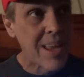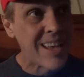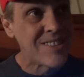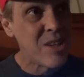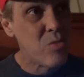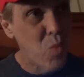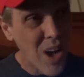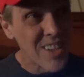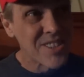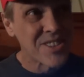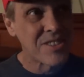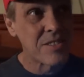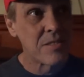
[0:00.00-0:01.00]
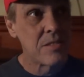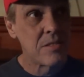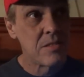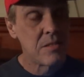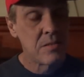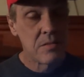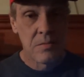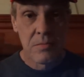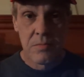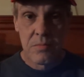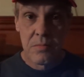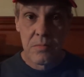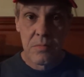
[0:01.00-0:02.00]
I guess he was.
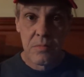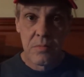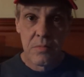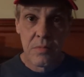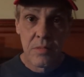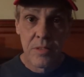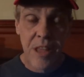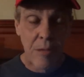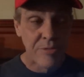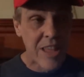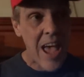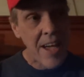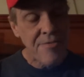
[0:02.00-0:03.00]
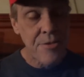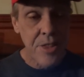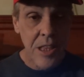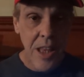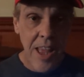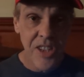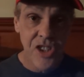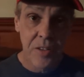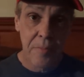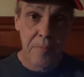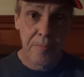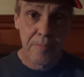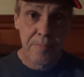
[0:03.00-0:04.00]
Because that was after the election.